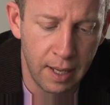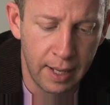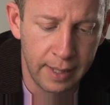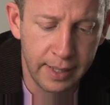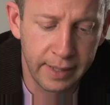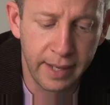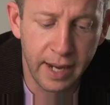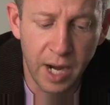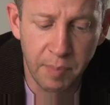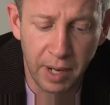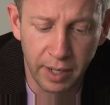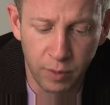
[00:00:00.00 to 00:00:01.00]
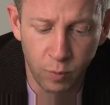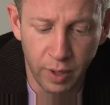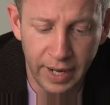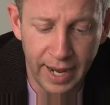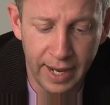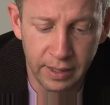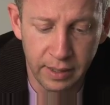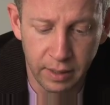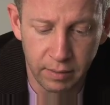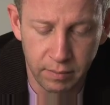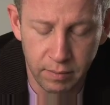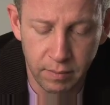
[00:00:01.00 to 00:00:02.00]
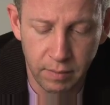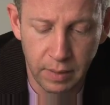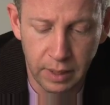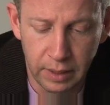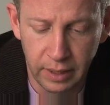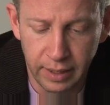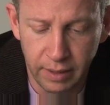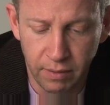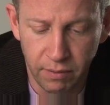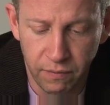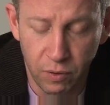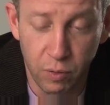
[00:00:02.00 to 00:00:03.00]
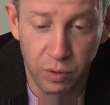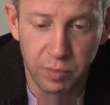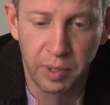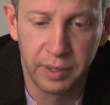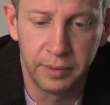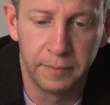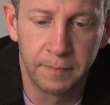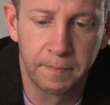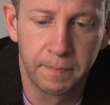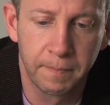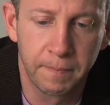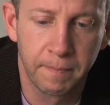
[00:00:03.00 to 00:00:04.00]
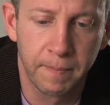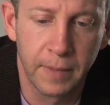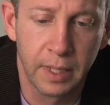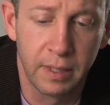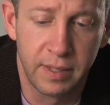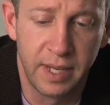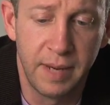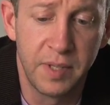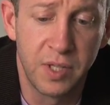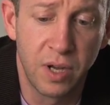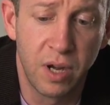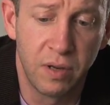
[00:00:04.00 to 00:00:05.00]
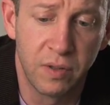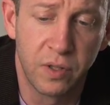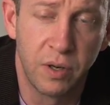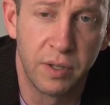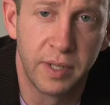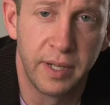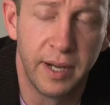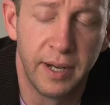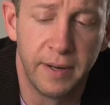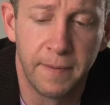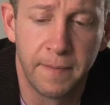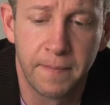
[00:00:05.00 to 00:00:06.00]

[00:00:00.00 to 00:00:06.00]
I take the iPod in one hand and click the forward button. The same song starts again.